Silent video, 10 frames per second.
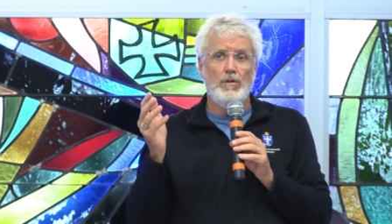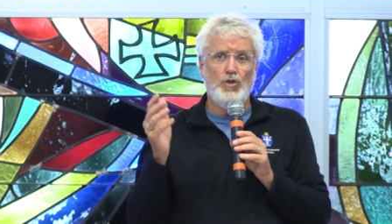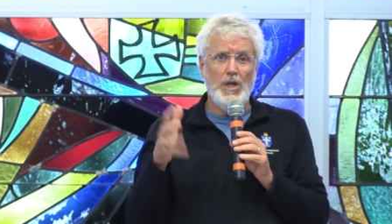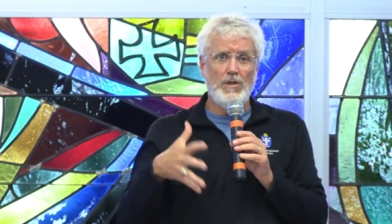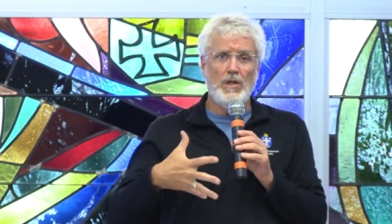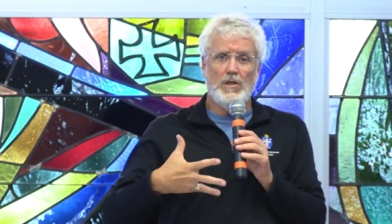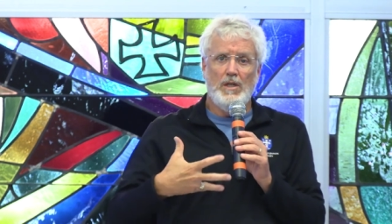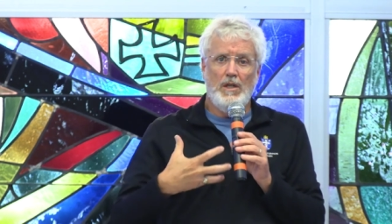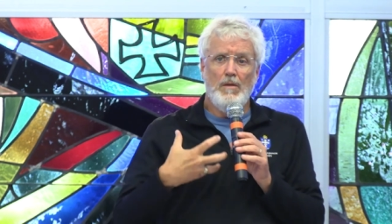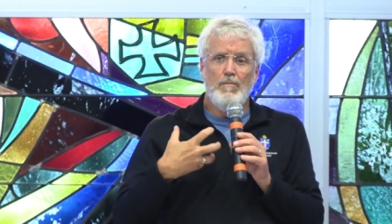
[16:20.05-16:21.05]

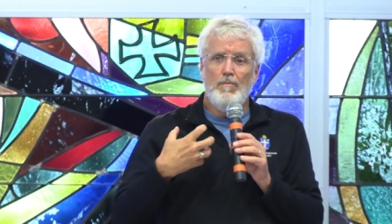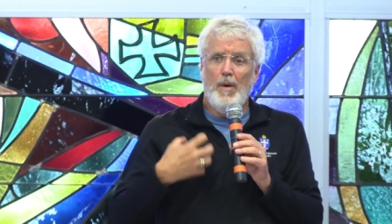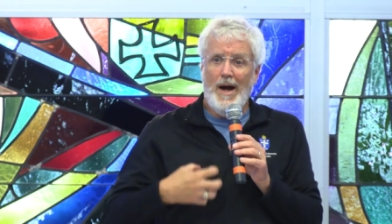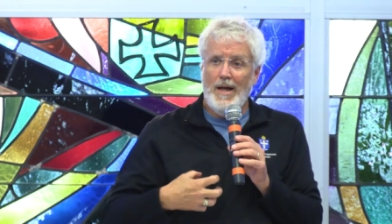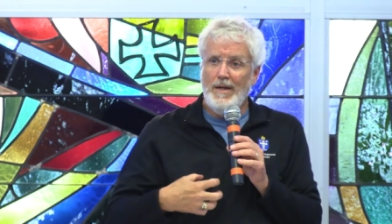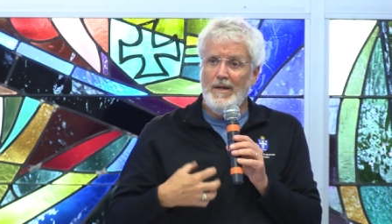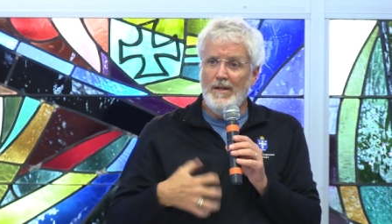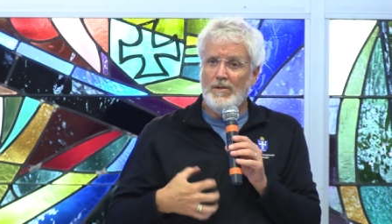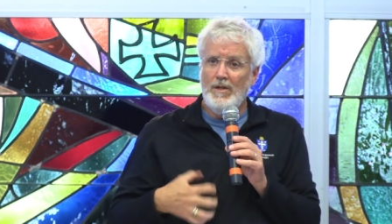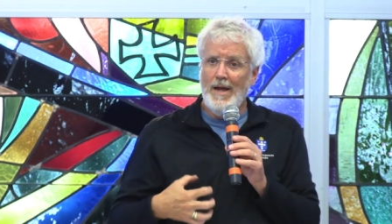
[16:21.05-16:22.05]
Jesus embodied
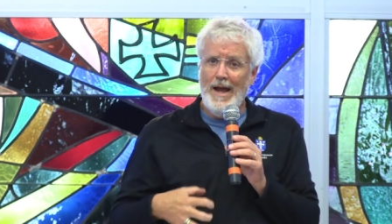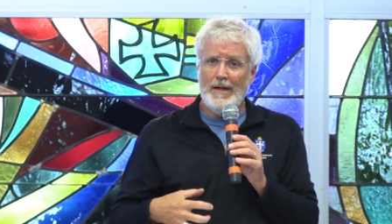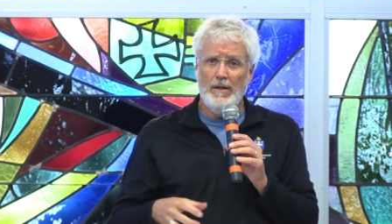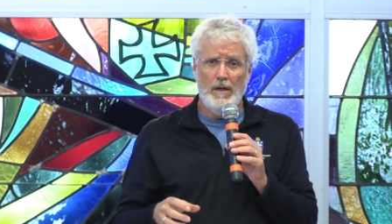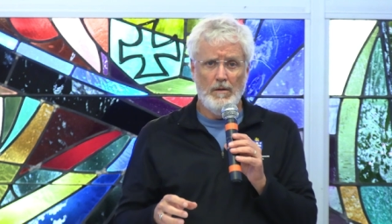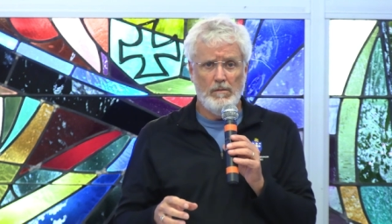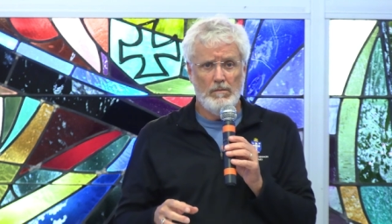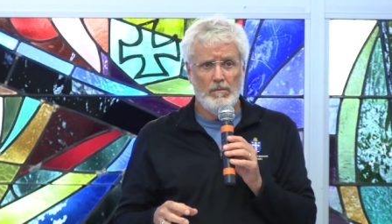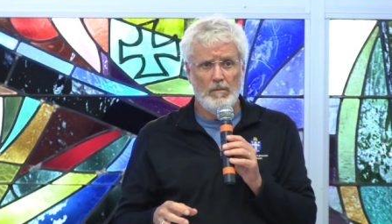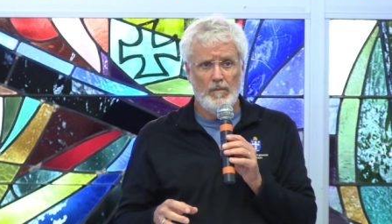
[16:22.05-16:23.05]
his diaconate
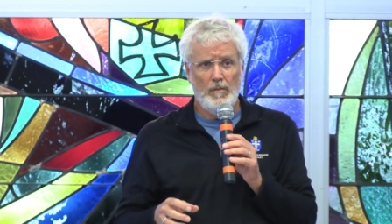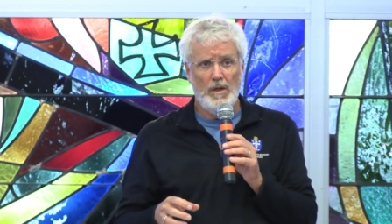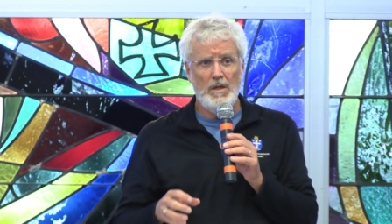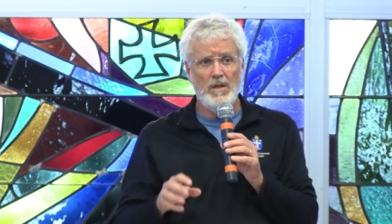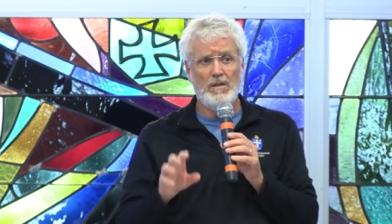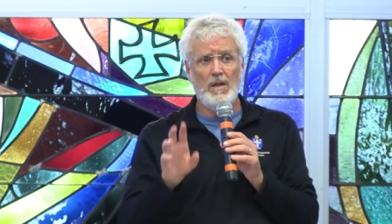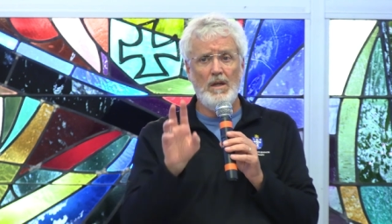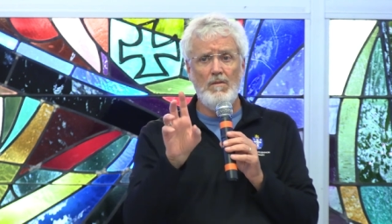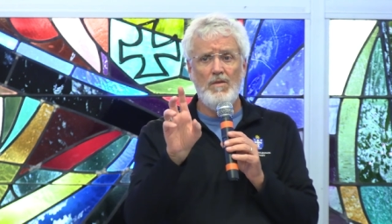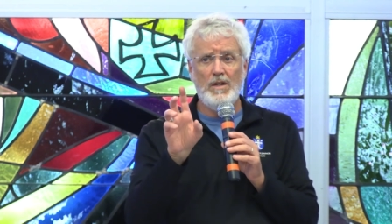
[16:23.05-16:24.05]
in his
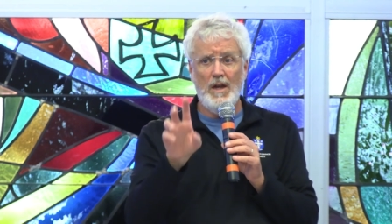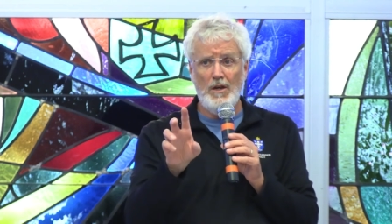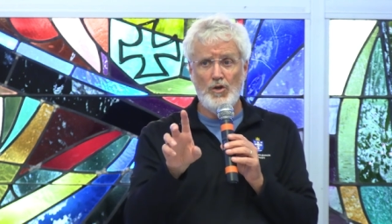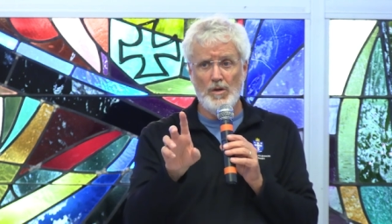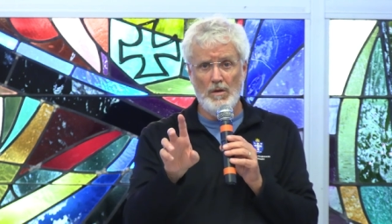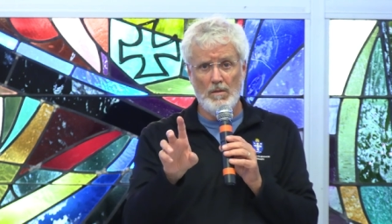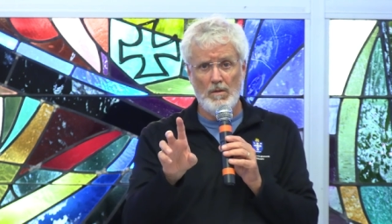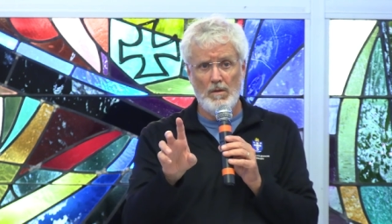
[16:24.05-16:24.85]
invitation.